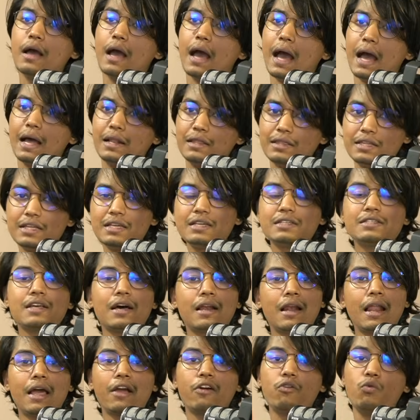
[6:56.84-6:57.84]
And these are
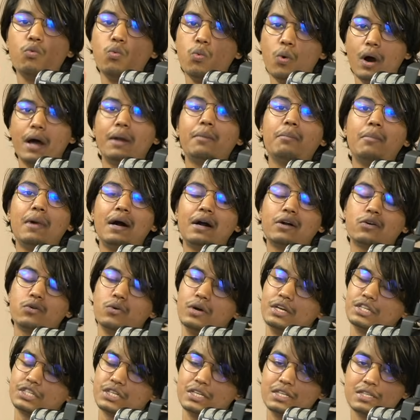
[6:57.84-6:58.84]
like 1 mark
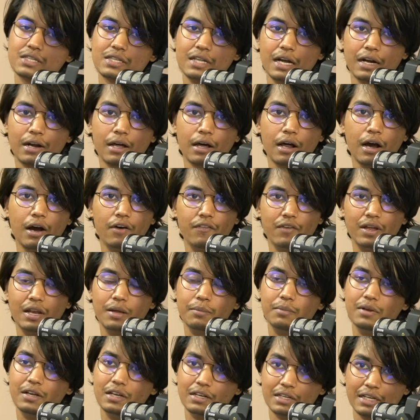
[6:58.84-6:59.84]
questions that are
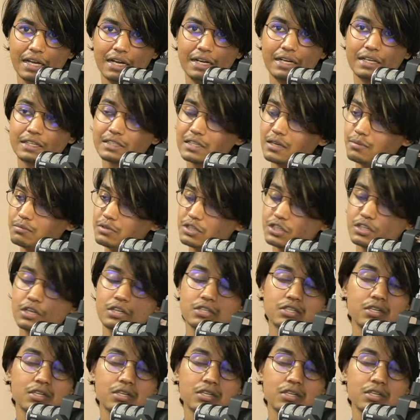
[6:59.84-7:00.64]
available in GATE examination.